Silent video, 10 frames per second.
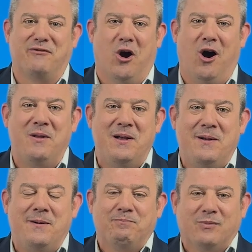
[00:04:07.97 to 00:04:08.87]
got,
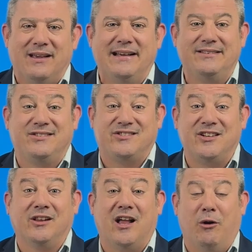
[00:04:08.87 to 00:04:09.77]
is
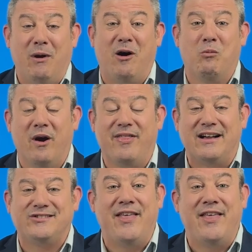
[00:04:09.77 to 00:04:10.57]
still around with us.